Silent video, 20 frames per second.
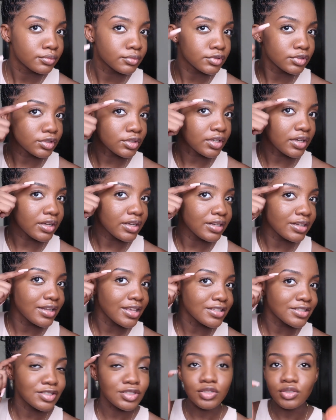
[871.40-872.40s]
So that it
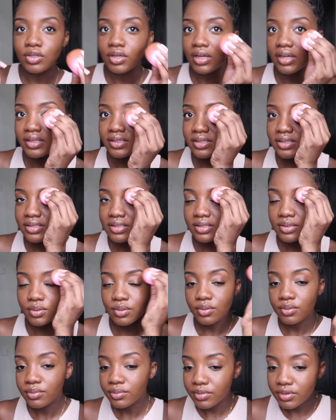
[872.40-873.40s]
doesn't look as
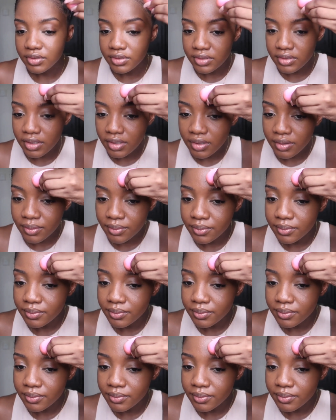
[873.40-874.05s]
thin.